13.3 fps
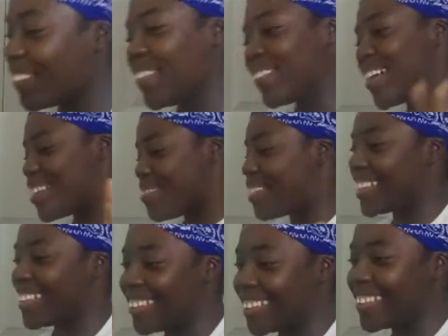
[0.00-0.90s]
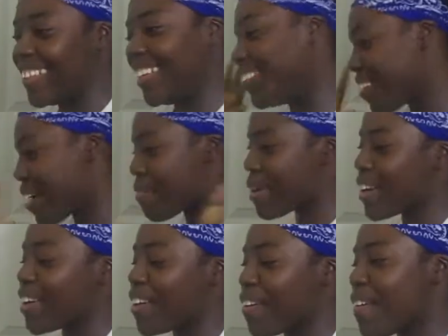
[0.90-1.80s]
me rate my
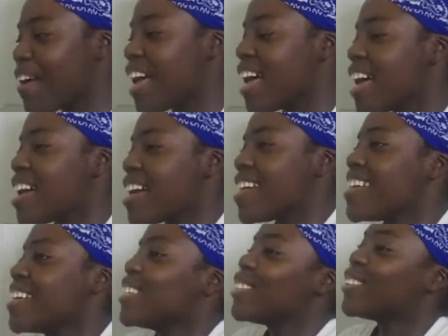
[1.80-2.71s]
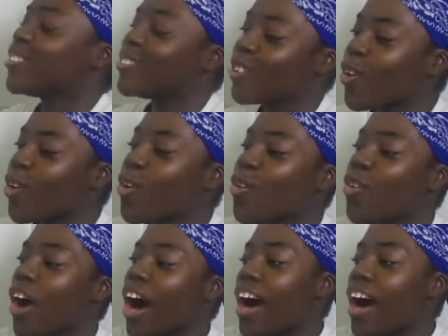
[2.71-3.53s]
dog. So,